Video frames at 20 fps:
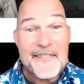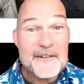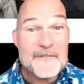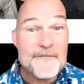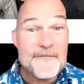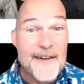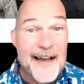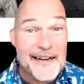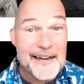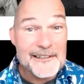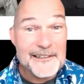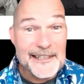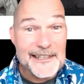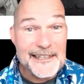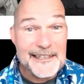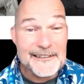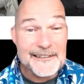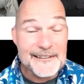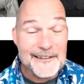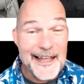And then
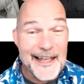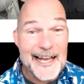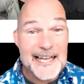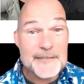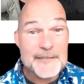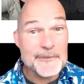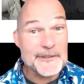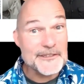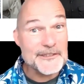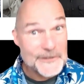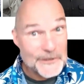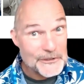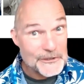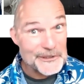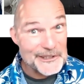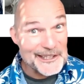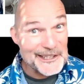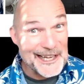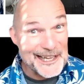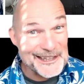finally, last but
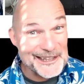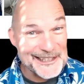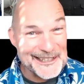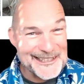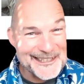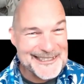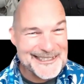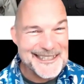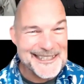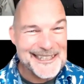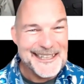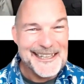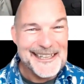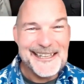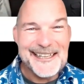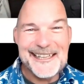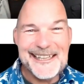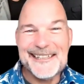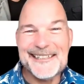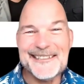certainly not least,
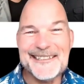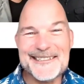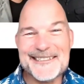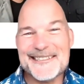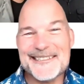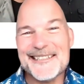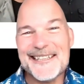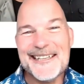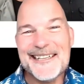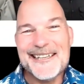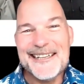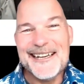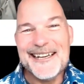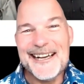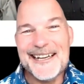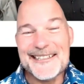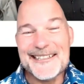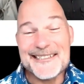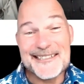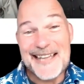is
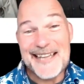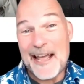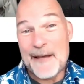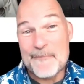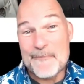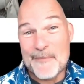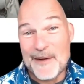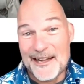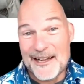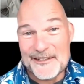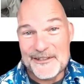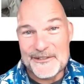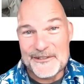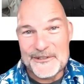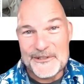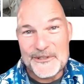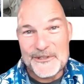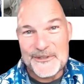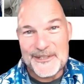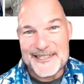uh, Sam
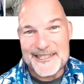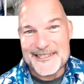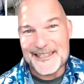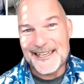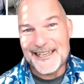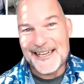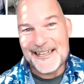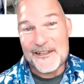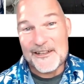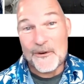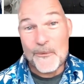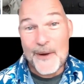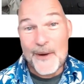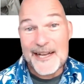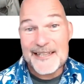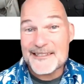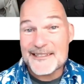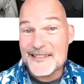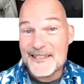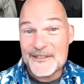Manu, who is leading the
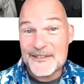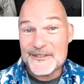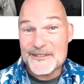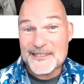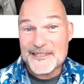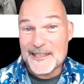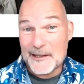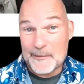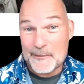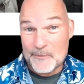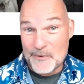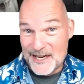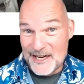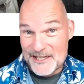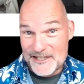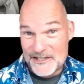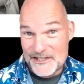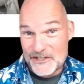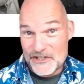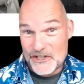West Coast
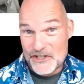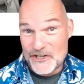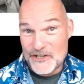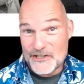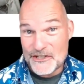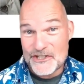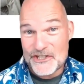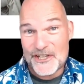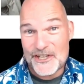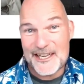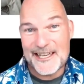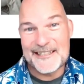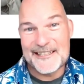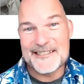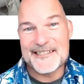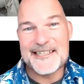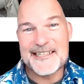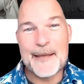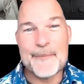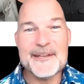Celebration Church
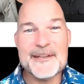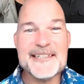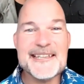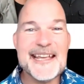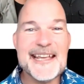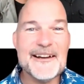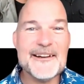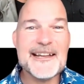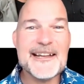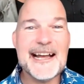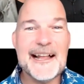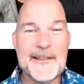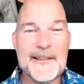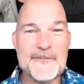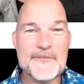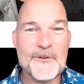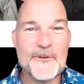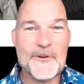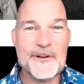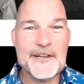in San Mateo,
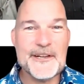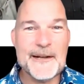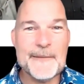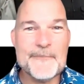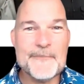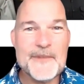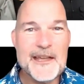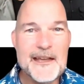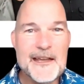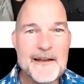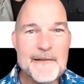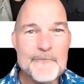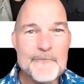California.